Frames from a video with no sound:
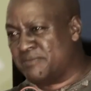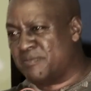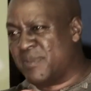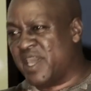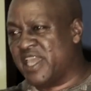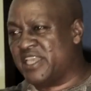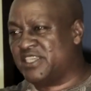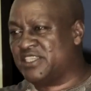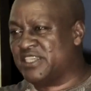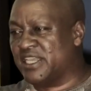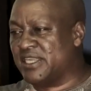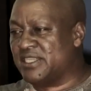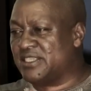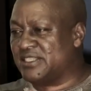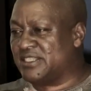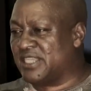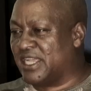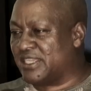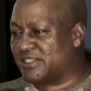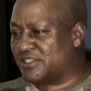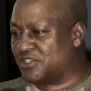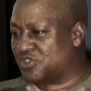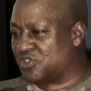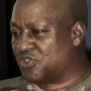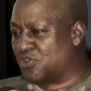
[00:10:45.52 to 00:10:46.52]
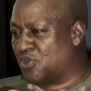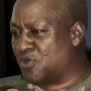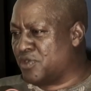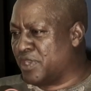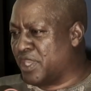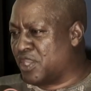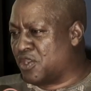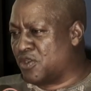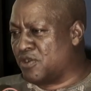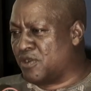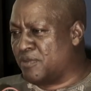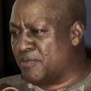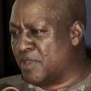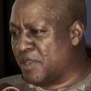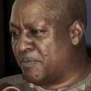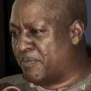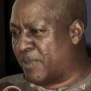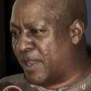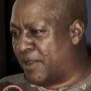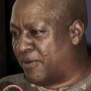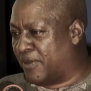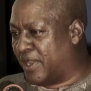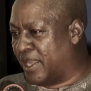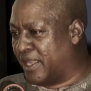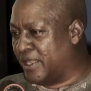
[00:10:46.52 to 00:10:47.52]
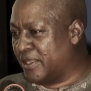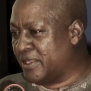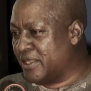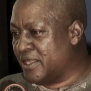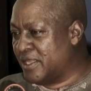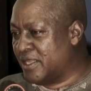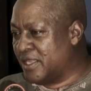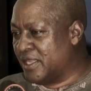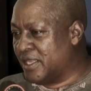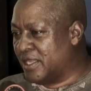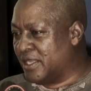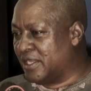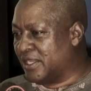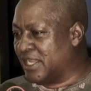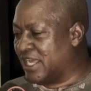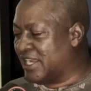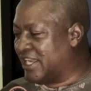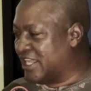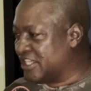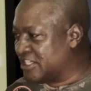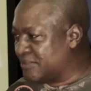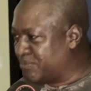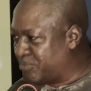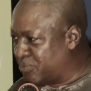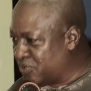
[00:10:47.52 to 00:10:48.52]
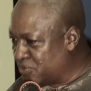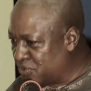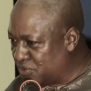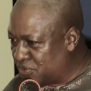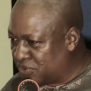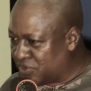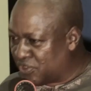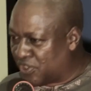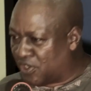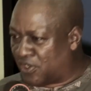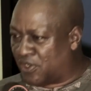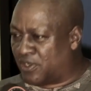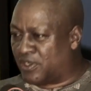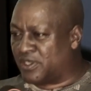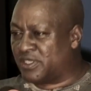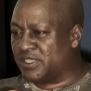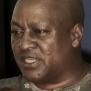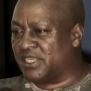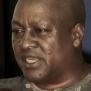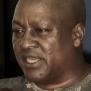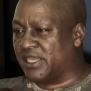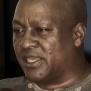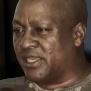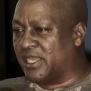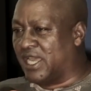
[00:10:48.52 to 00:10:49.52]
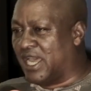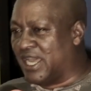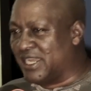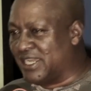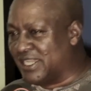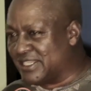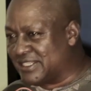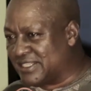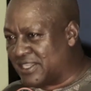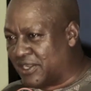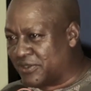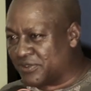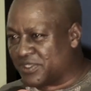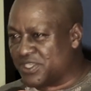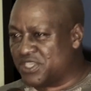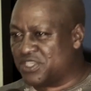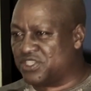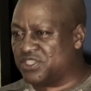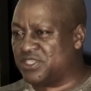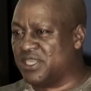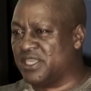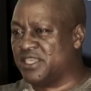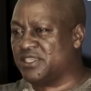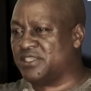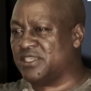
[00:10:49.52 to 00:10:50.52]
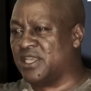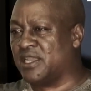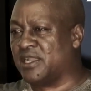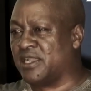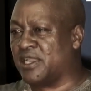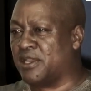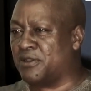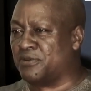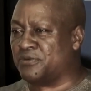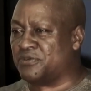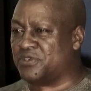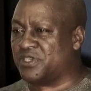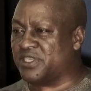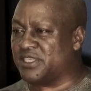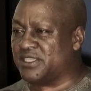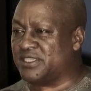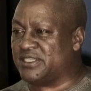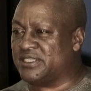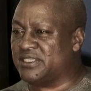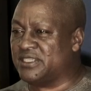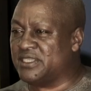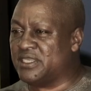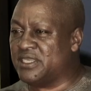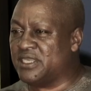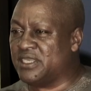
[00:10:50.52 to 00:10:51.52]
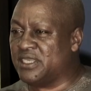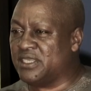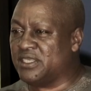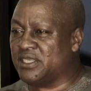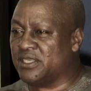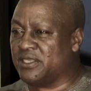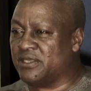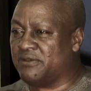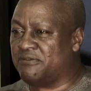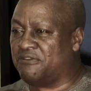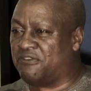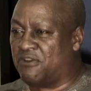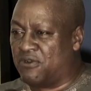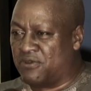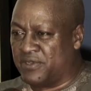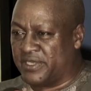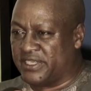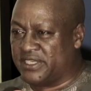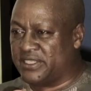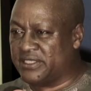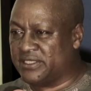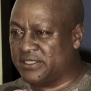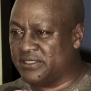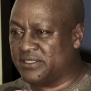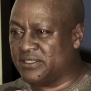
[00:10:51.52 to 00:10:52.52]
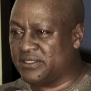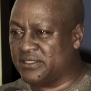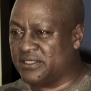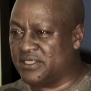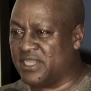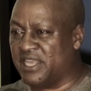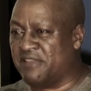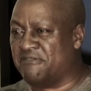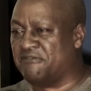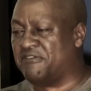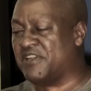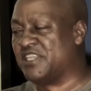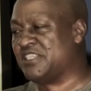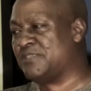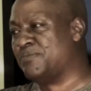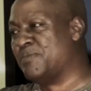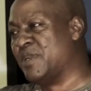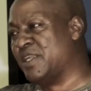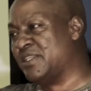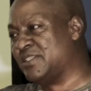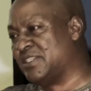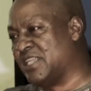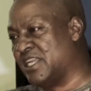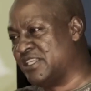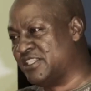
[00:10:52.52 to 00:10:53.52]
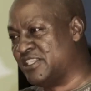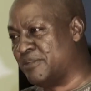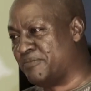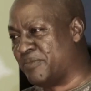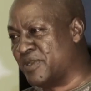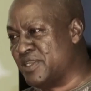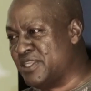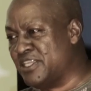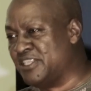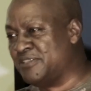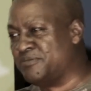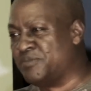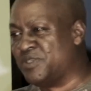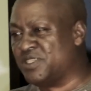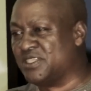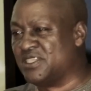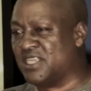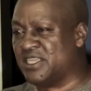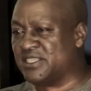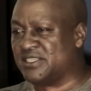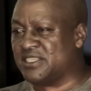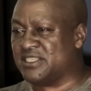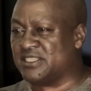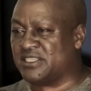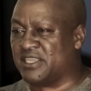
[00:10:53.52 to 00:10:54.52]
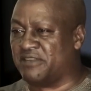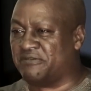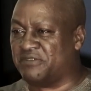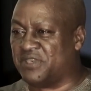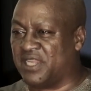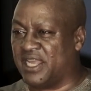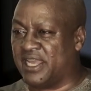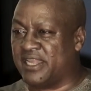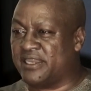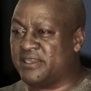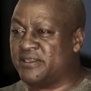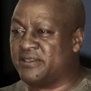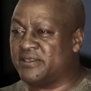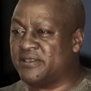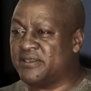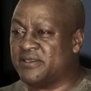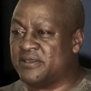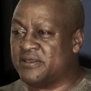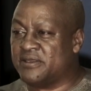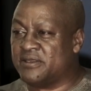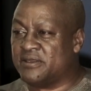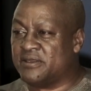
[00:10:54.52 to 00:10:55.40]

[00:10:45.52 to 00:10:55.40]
emergence as a strong economic power that has pulled all the other Southeast Asian countries forward. The investments that Japanese businesses have done,